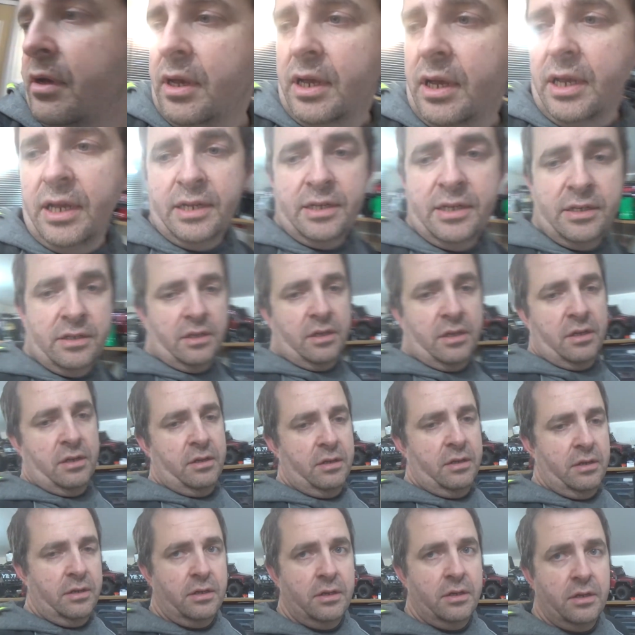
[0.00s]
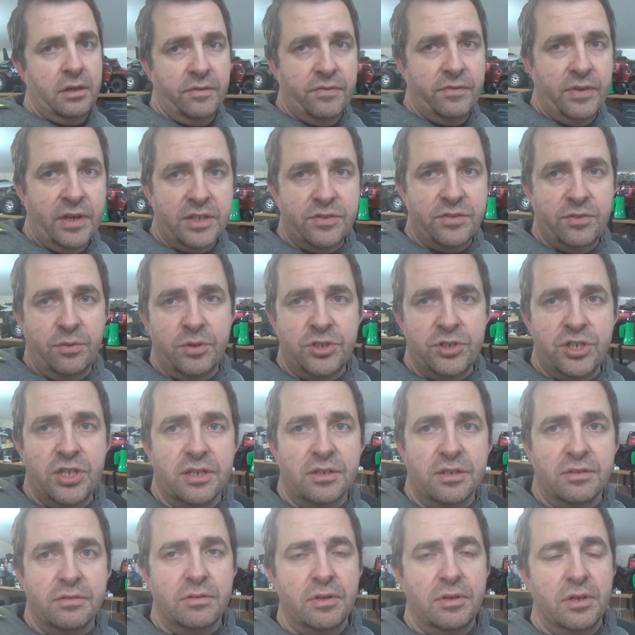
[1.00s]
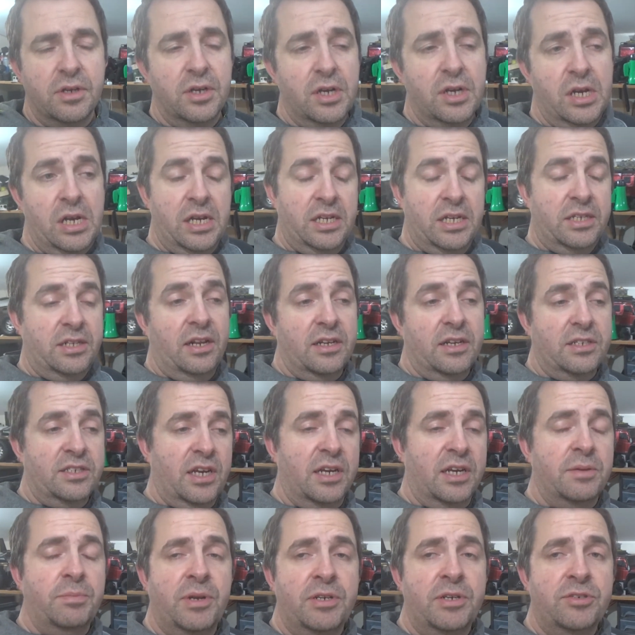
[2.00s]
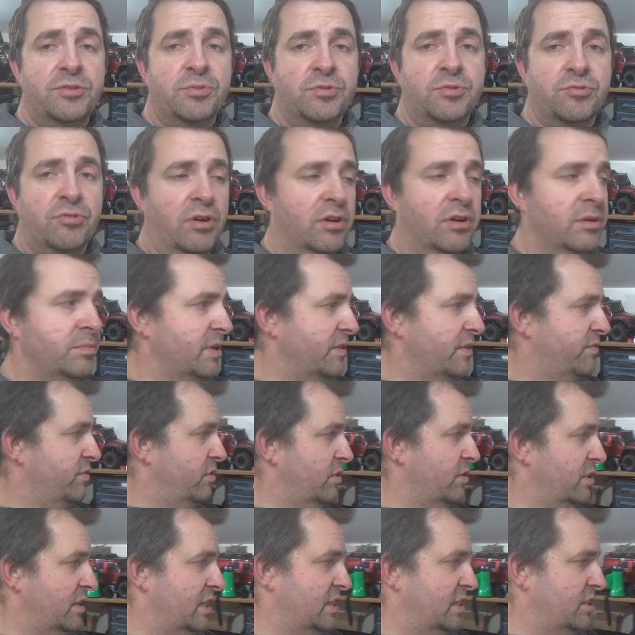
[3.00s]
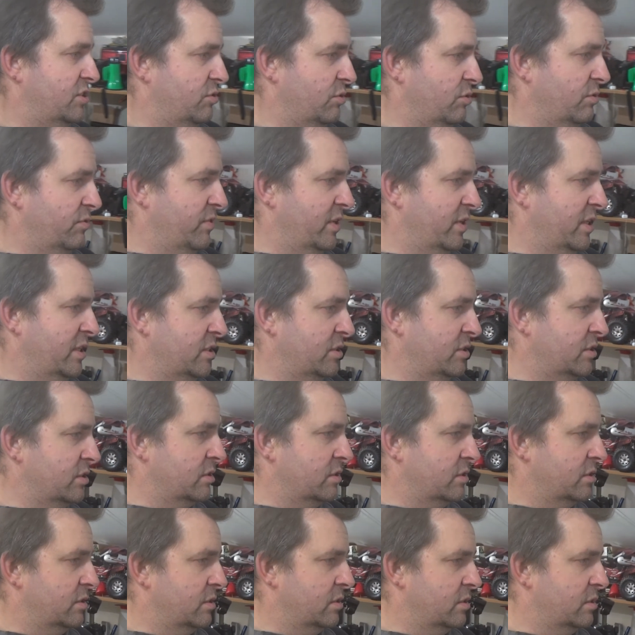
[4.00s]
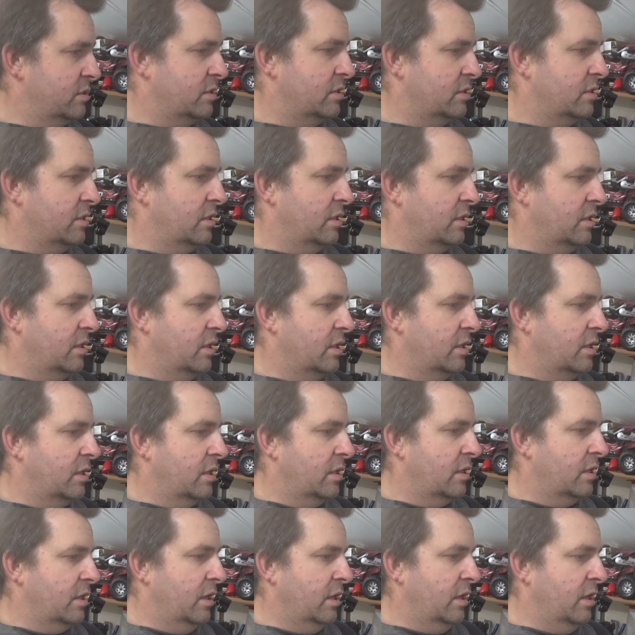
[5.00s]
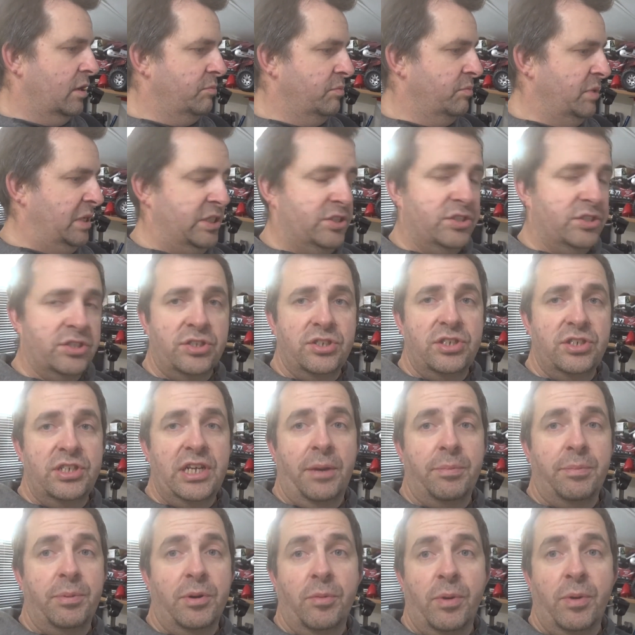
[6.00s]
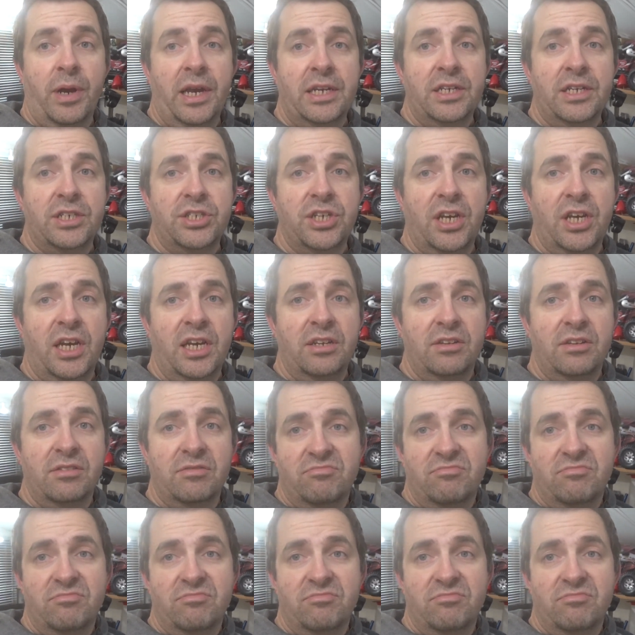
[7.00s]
And thanks for watching. So like I say, please subscribe if you like these sort of things. Me just yapping away in a shed.